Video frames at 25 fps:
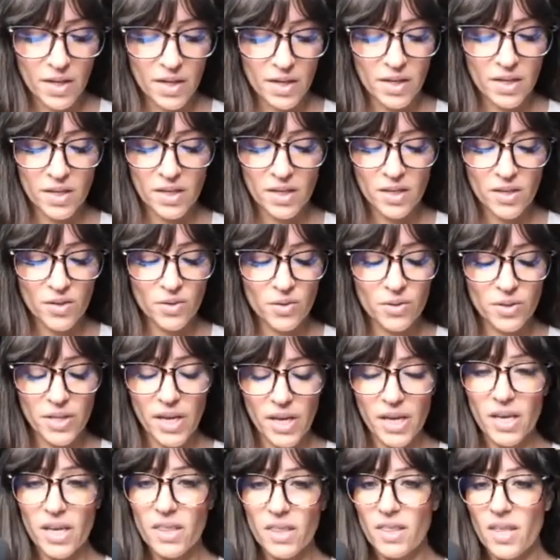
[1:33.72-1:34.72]

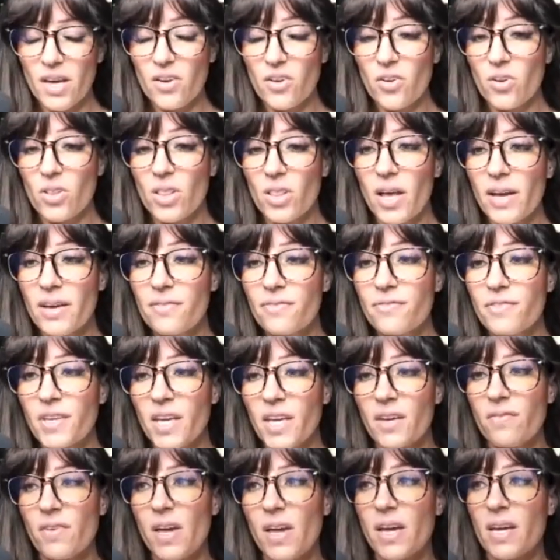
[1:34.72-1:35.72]
healing, that are life
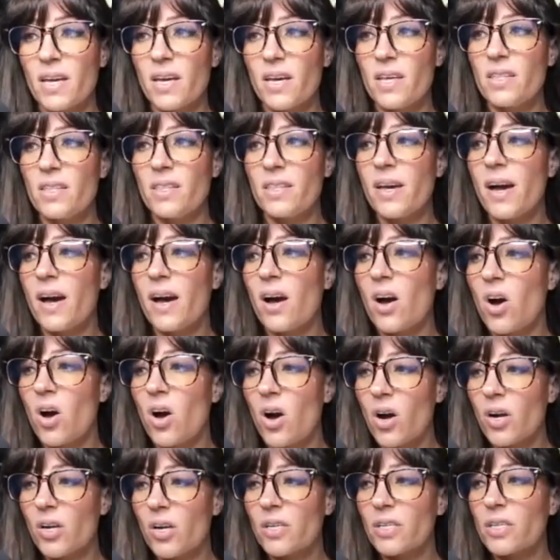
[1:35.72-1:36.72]
giving, that
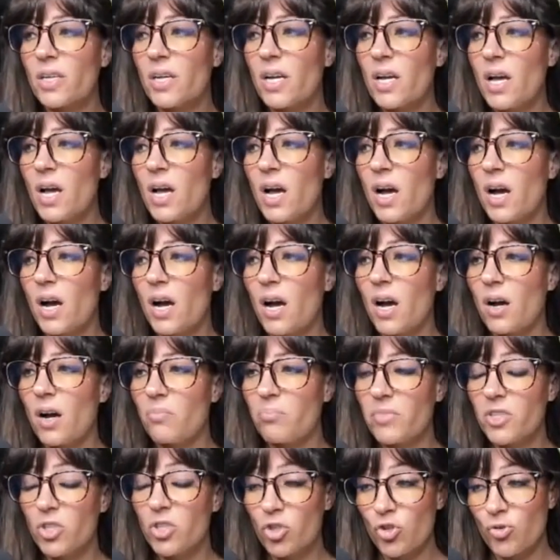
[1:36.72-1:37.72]
are um,
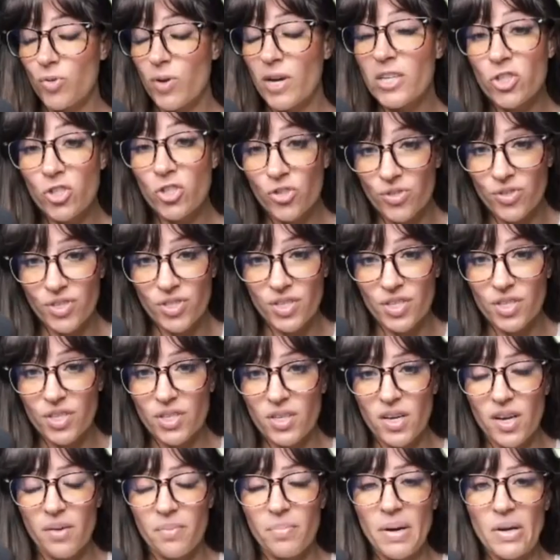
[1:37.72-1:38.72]
treasures
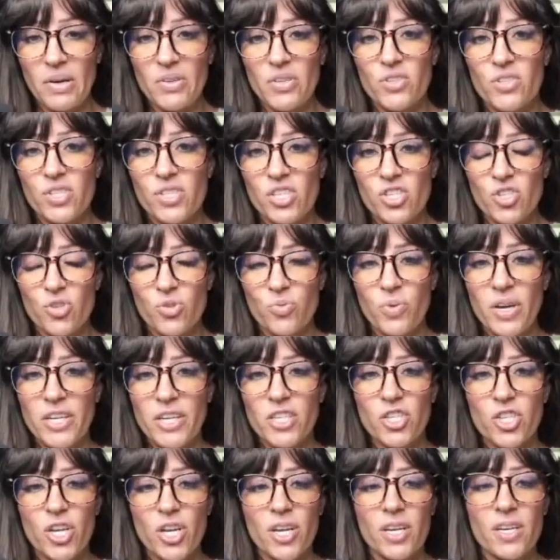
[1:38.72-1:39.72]
about your
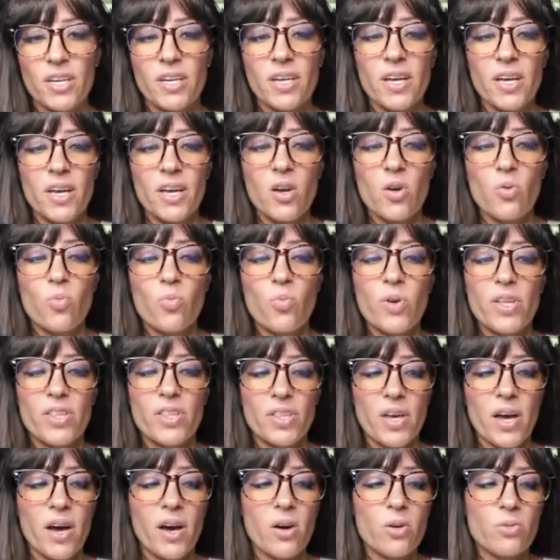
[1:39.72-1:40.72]
situation
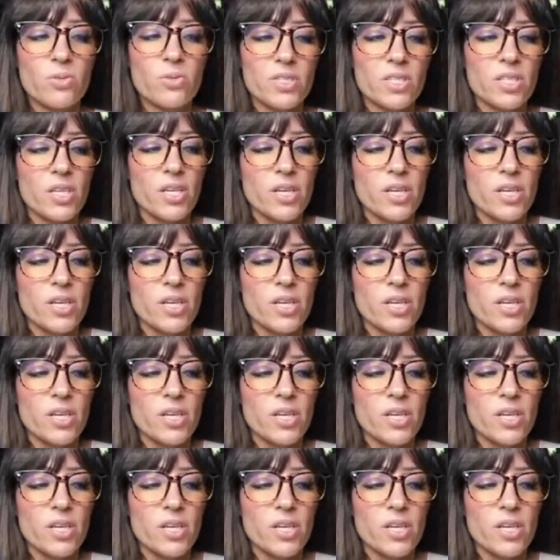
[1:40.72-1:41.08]
without